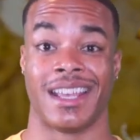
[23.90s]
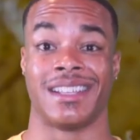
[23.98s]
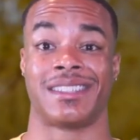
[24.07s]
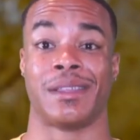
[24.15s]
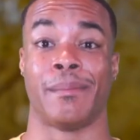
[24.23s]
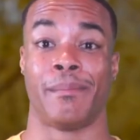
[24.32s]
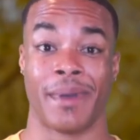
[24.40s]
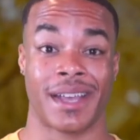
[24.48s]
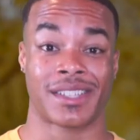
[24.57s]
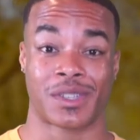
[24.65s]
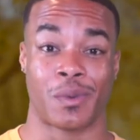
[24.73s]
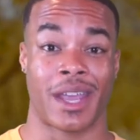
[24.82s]
is the
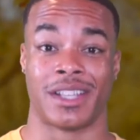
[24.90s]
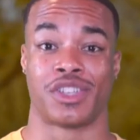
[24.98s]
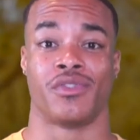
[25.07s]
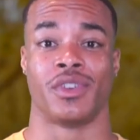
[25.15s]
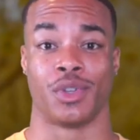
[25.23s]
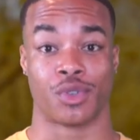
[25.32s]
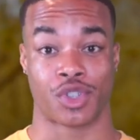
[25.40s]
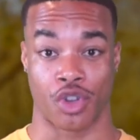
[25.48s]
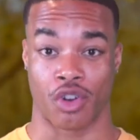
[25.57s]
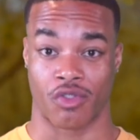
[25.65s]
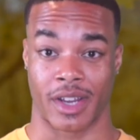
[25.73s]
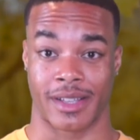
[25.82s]
best way to reduce
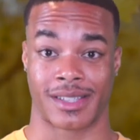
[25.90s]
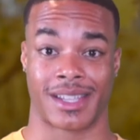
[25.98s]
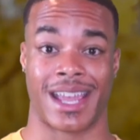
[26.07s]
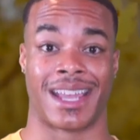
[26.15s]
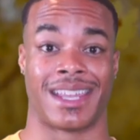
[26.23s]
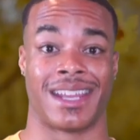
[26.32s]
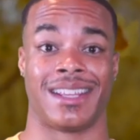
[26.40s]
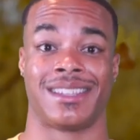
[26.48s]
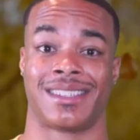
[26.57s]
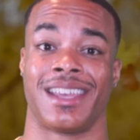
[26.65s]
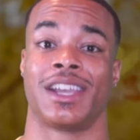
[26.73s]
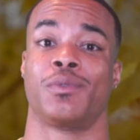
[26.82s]
your risk at getting
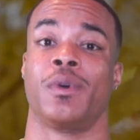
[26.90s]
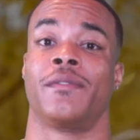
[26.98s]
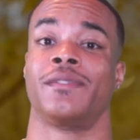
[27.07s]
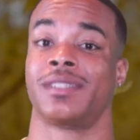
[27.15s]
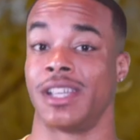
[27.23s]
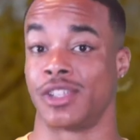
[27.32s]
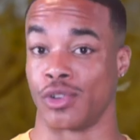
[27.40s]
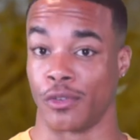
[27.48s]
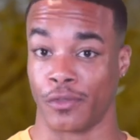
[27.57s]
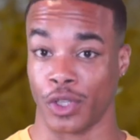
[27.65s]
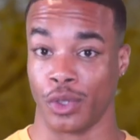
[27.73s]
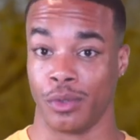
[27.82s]
sick with seasonal
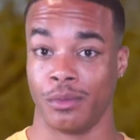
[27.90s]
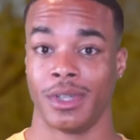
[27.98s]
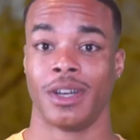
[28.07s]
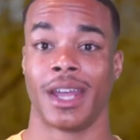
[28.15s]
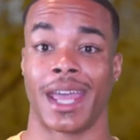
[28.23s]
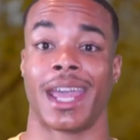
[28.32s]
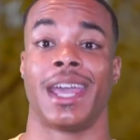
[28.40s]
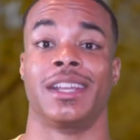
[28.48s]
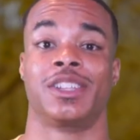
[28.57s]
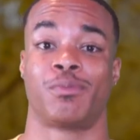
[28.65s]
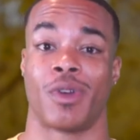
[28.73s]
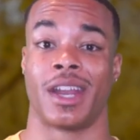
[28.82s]
flu
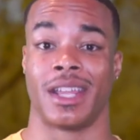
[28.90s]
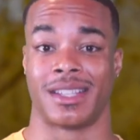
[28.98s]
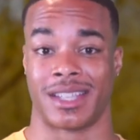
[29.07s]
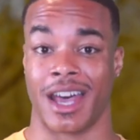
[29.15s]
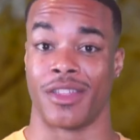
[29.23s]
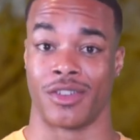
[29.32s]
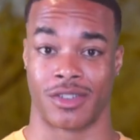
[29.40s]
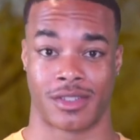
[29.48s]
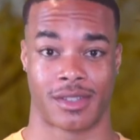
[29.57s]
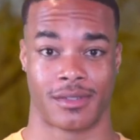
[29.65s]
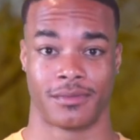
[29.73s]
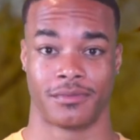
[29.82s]
and spreading it to
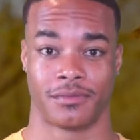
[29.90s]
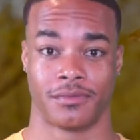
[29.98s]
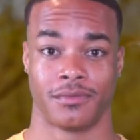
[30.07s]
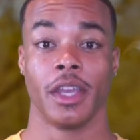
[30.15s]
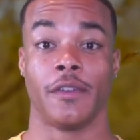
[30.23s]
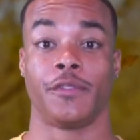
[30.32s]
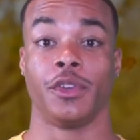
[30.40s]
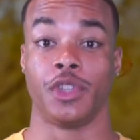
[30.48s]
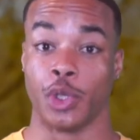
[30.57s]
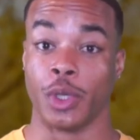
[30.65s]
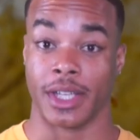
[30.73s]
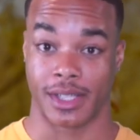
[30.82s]
others. If you
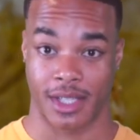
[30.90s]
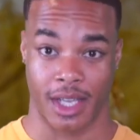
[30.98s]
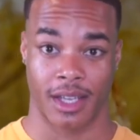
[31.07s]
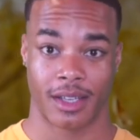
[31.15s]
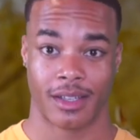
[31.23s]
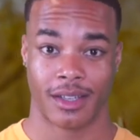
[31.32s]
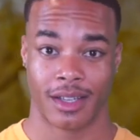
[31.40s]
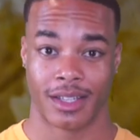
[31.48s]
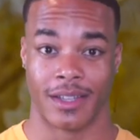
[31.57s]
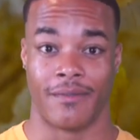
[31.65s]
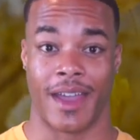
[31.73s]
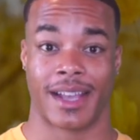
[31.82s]
do get sick,
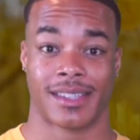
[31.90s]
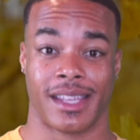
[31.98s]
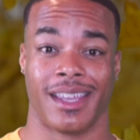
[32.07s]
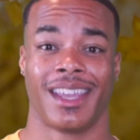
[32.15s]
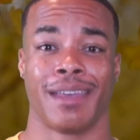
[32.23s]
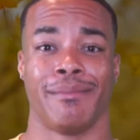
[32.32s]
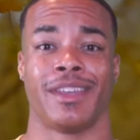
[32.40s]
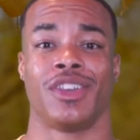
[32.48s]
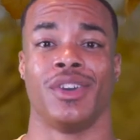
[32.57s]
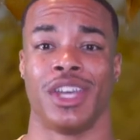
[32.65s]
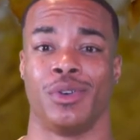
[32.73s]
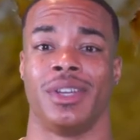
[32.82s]
the vaccine can make
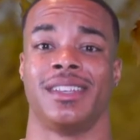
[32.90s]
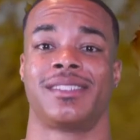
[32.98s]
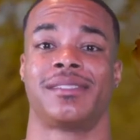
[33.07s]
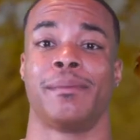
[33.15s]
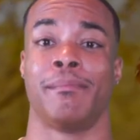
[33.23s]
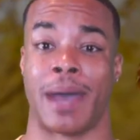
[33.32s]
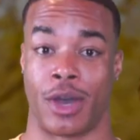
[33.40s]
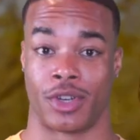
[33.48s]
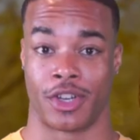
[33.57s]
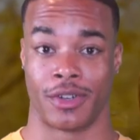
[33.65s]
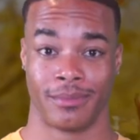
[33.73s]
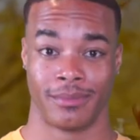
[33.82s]
your illness milder.